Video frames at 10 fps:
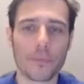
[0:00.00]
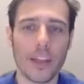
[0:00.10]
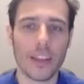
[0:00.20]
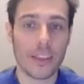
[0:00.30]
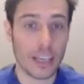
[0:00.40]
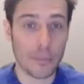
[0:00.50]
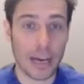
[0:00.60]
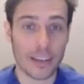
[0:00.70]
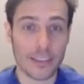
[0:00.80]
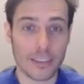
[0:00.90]
Think
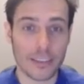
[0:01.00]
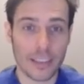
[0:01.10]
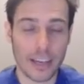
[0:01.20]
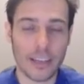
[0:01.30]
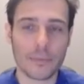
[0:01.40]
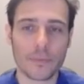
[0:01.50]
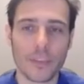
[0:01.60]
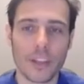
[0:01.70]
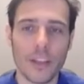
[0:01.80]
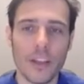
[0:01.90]
about it, okay?
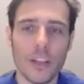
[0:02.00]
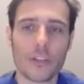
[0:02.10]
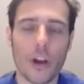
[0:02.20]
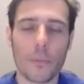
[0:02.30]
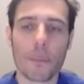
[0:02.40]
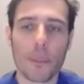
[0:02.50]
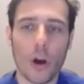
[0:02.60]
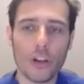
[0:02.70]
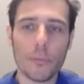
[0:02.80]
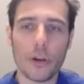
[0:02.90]
So
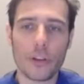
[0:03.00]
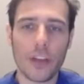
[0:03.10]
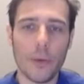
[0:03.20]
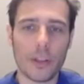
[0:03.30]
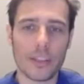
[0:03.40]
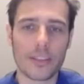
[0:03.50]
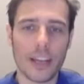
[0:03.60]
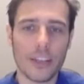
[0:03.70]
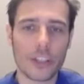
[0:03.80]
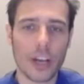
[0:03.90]
on your birthday, when the
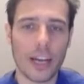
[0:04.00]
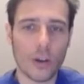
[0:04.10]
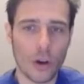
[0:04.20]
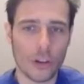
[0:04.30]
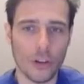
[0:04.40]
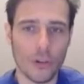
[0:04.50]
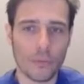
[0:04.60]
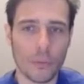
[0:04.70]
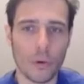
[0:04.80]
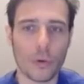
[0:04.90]
sun is shining on you,
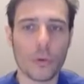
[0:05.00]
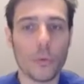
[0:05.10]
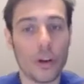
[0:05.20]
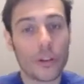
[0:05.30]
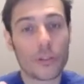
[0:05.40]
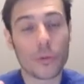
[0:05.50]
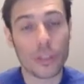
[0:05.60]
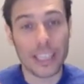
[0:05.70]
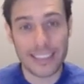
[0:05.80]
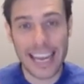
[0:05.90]
where is all
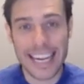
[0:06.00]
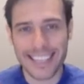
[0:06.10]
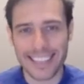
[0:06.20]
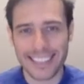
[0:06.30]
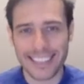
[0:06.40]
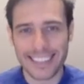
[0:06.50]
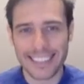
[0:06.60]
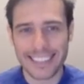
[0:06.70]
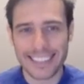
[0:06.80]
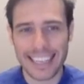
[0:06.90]
the attention,
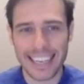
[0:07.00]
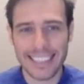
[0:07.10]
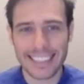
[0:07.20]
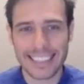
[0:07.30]
okay?